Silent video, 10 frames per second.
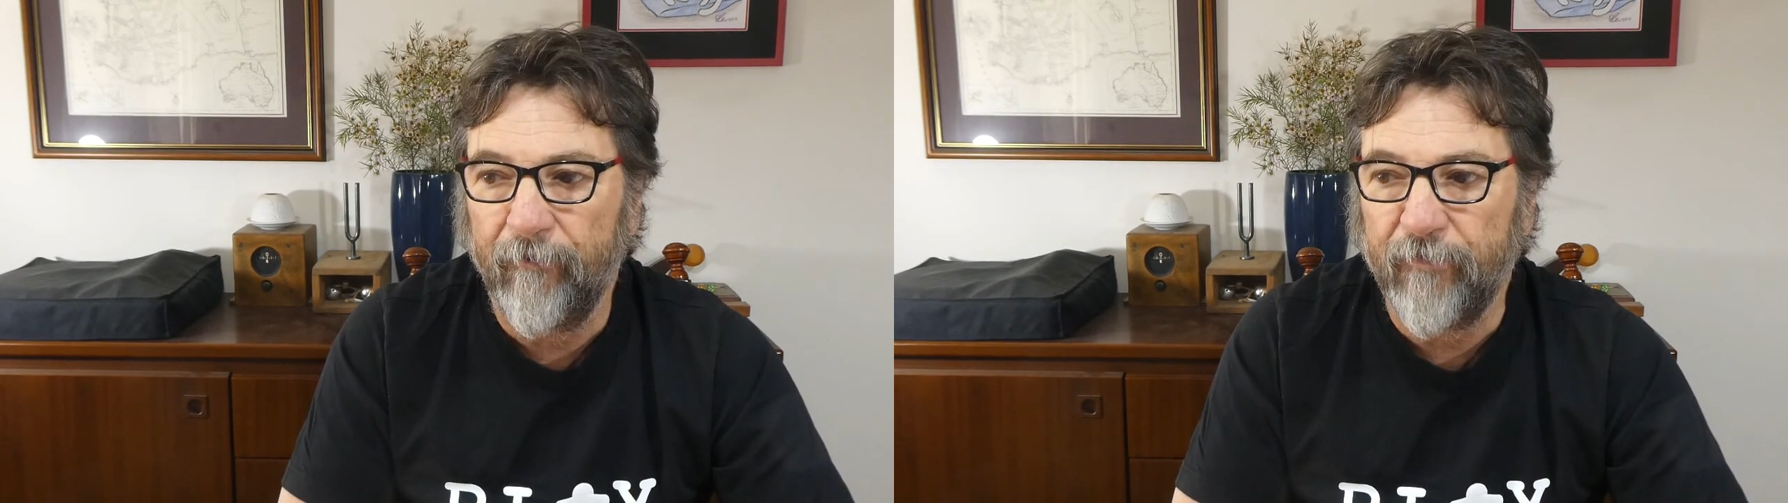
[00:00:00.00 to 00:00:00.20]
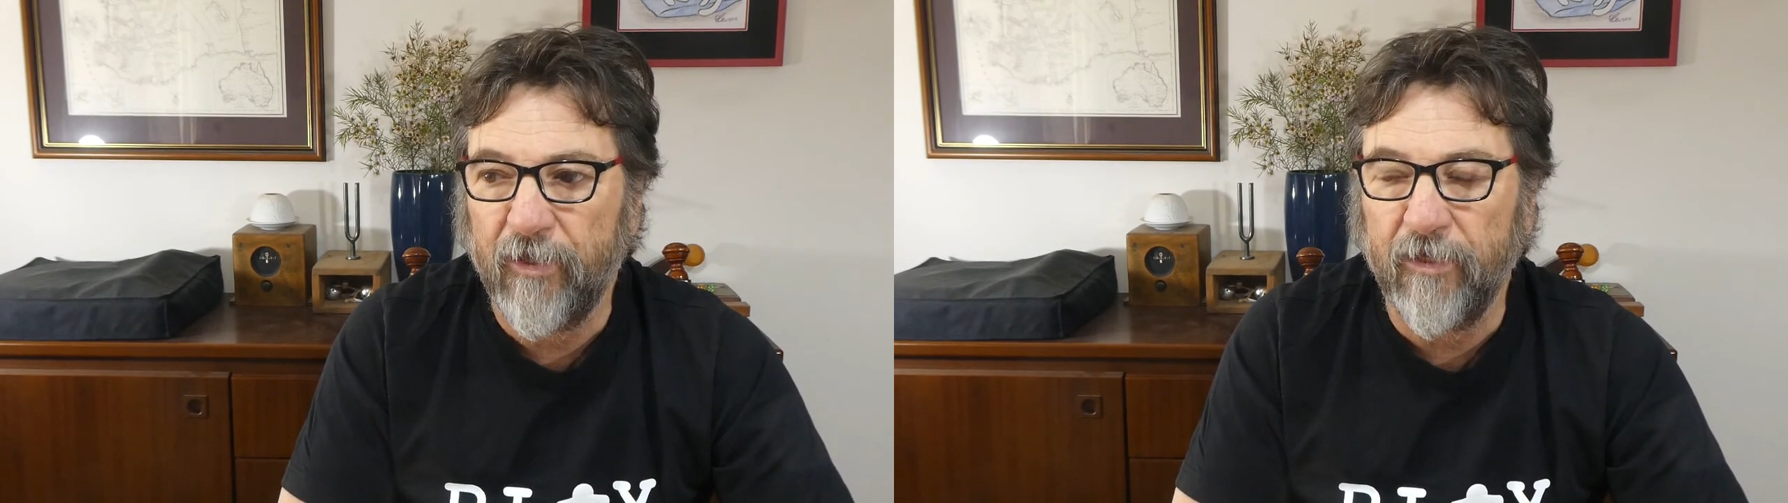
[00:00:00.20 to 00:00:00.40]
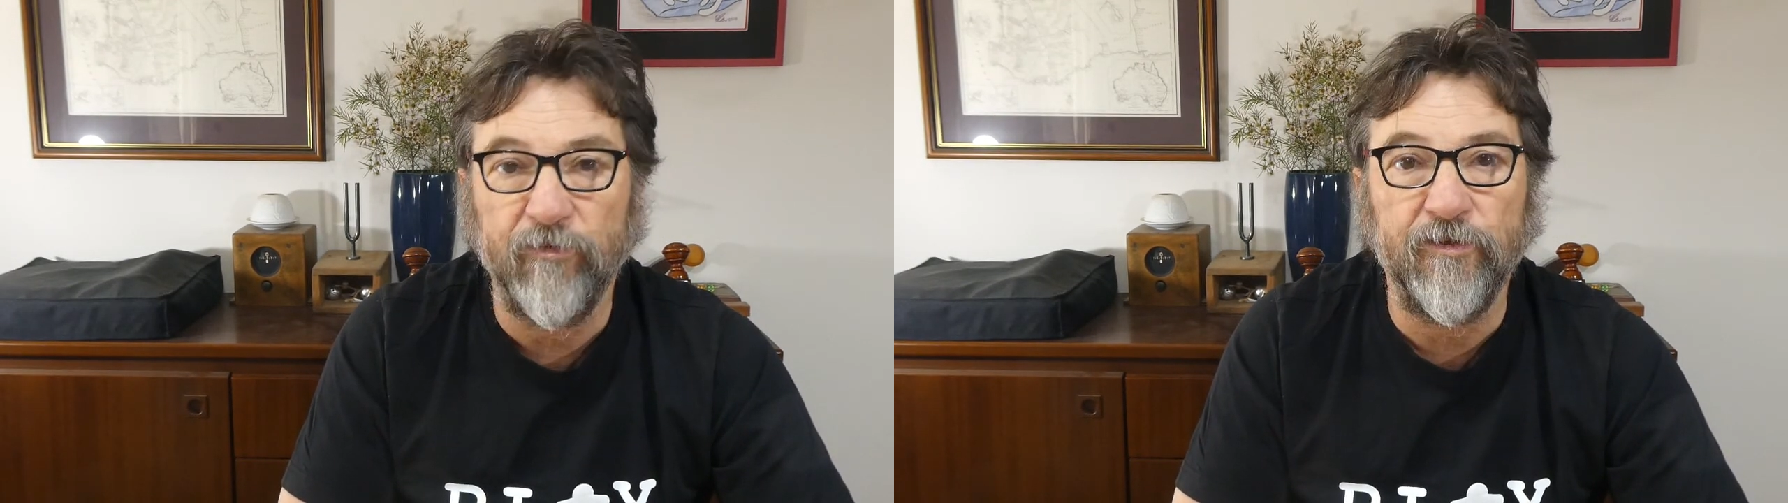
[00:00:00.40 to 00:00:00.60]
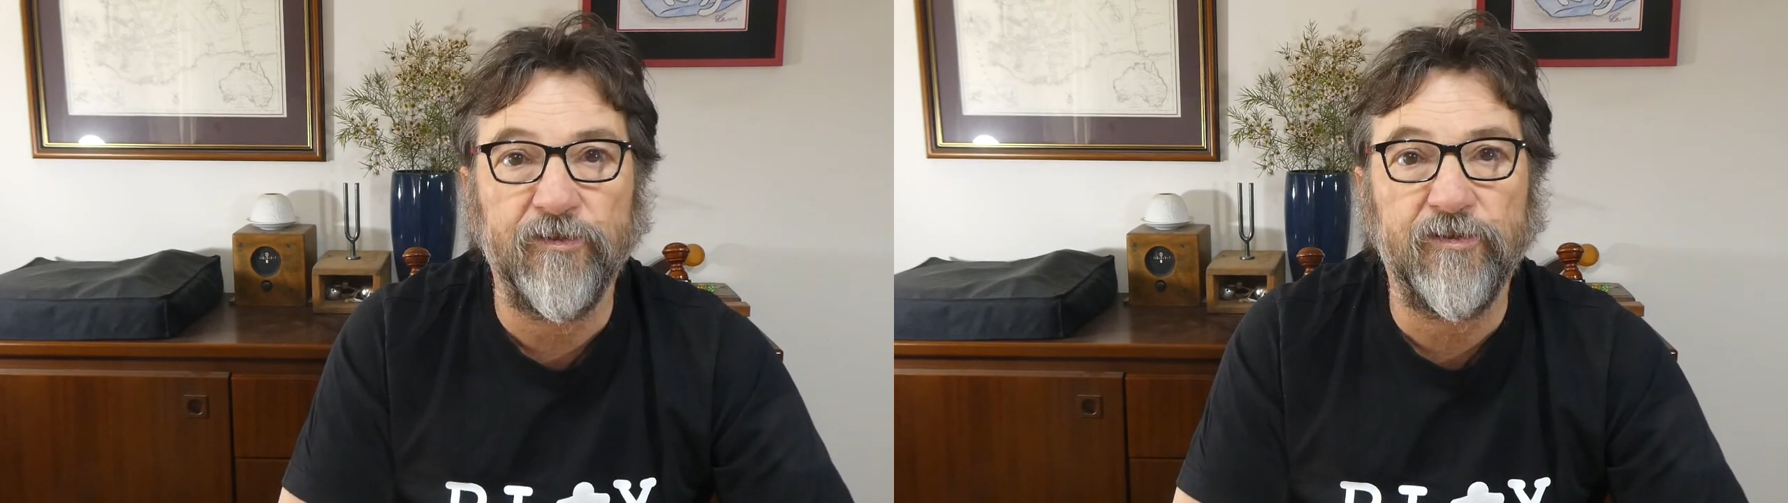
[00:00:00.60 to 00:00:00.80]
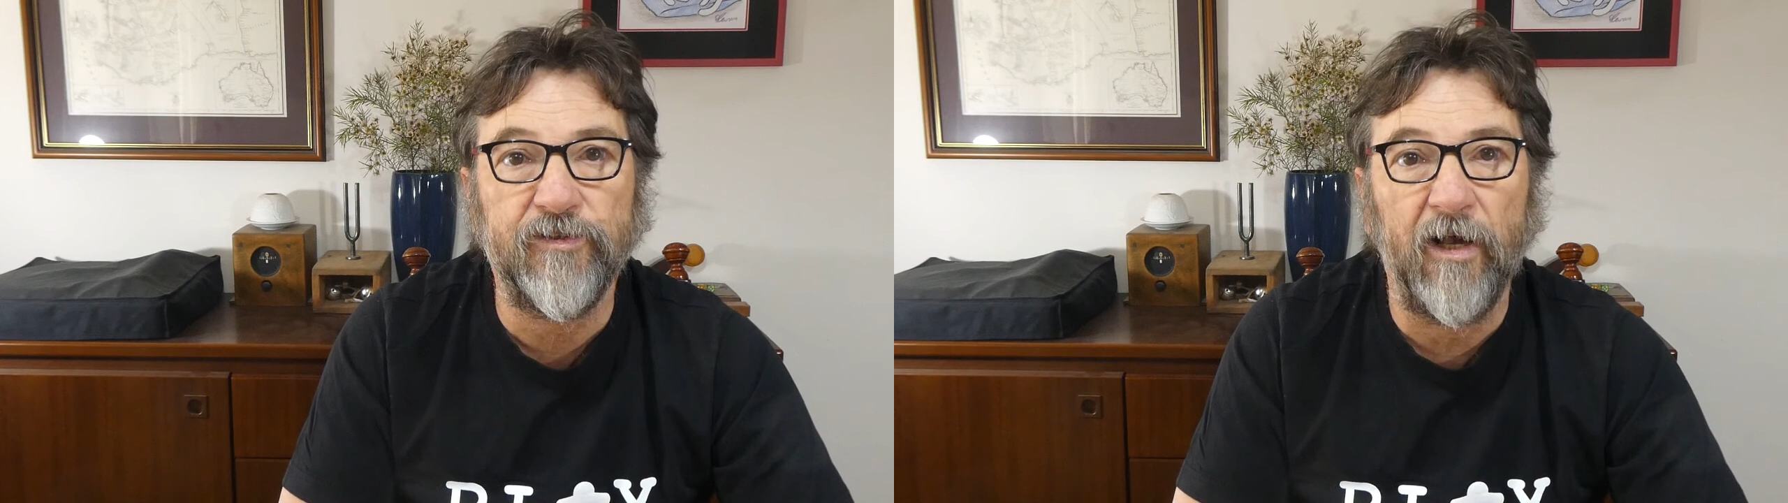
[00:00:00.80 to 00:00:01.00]
He
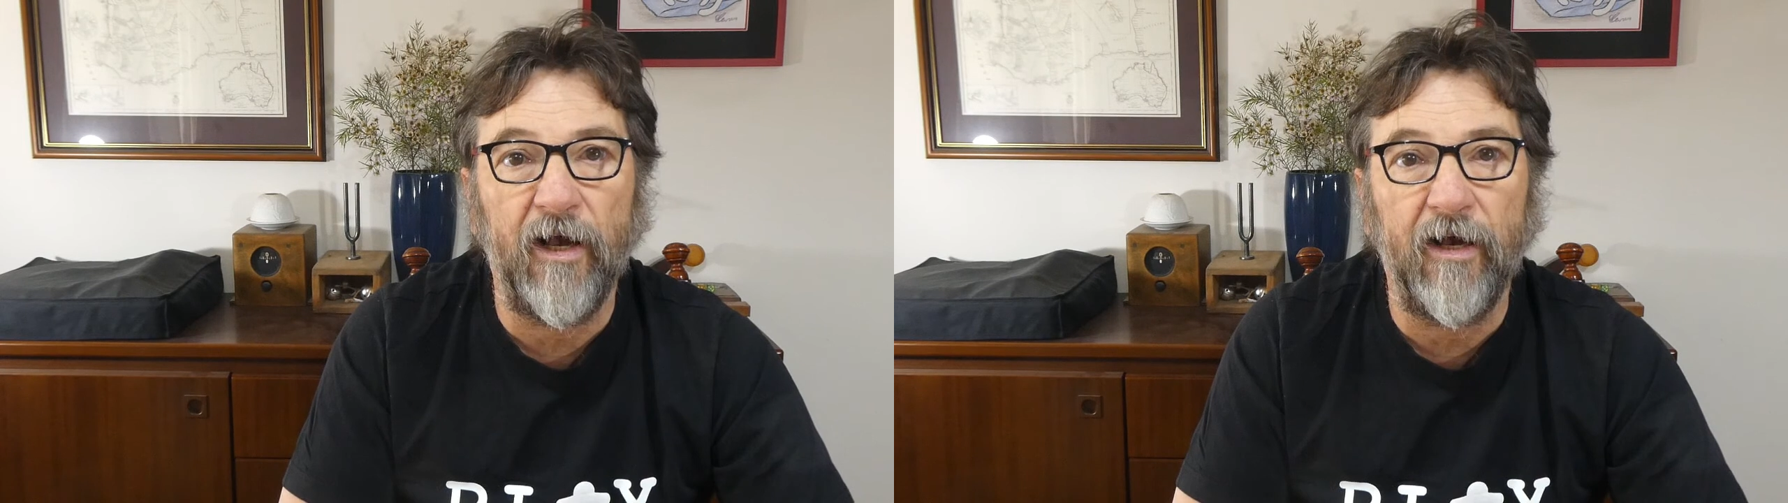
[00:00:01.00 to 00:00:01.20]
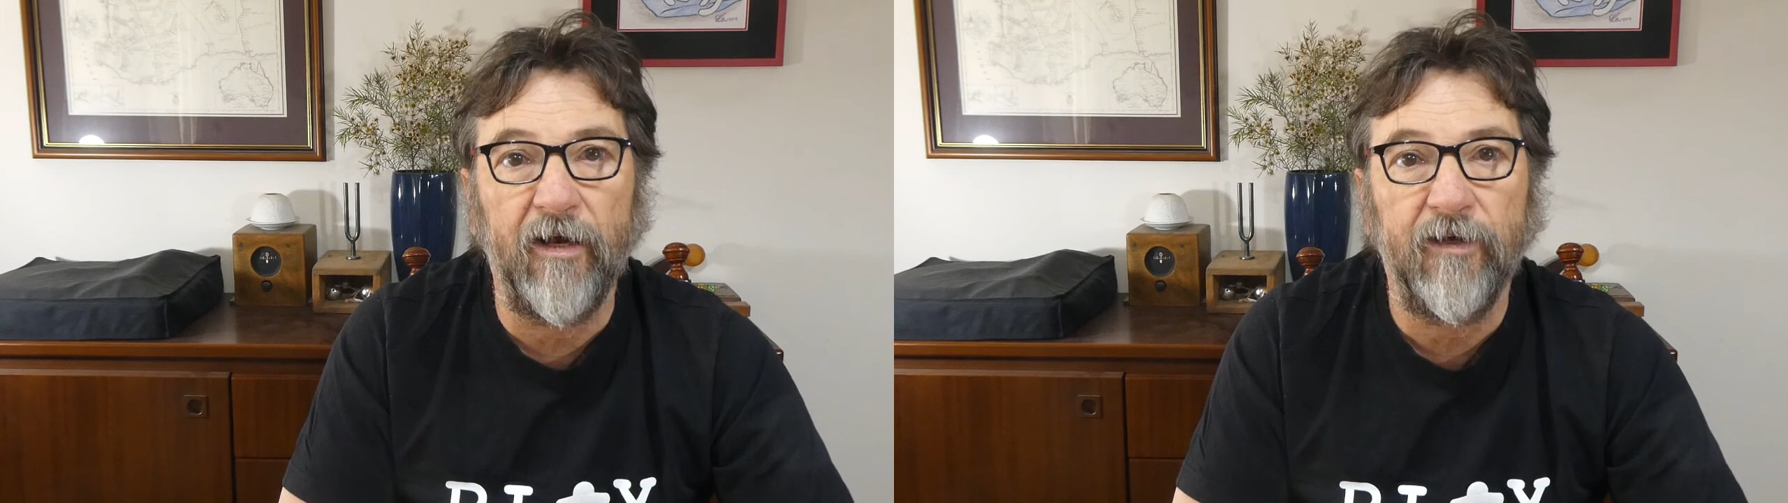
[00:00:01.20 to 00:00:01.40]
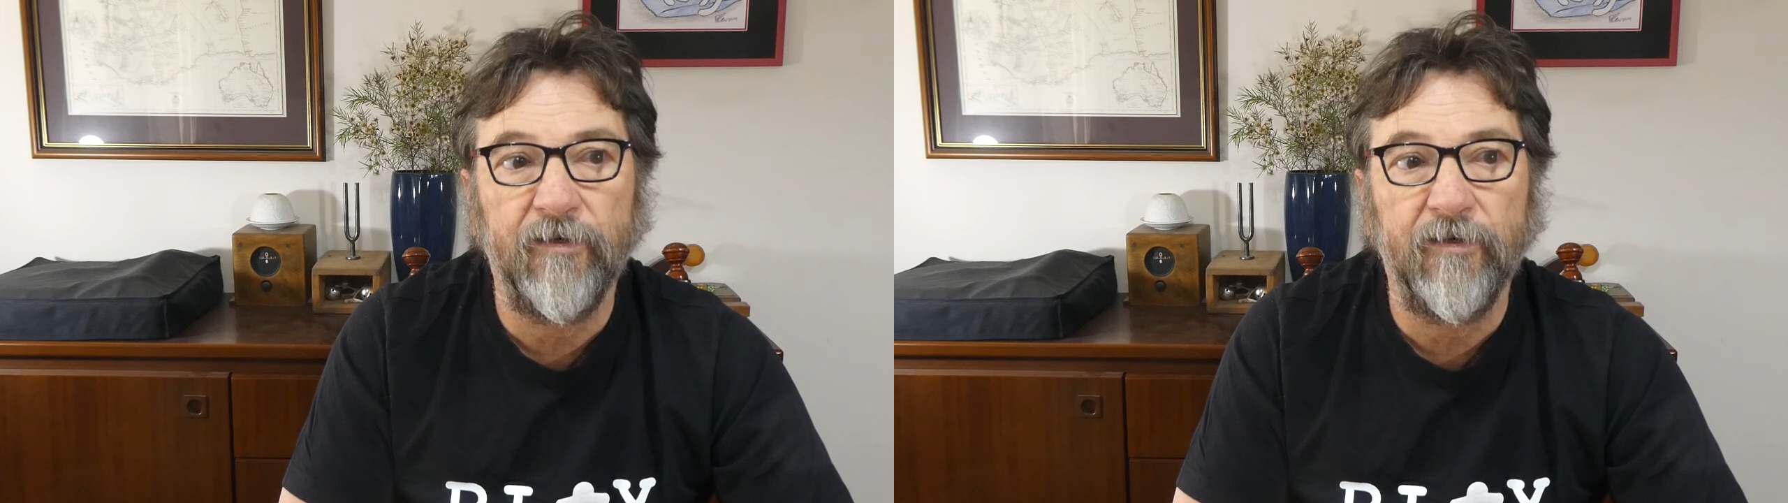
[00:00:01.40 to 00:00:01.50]
was a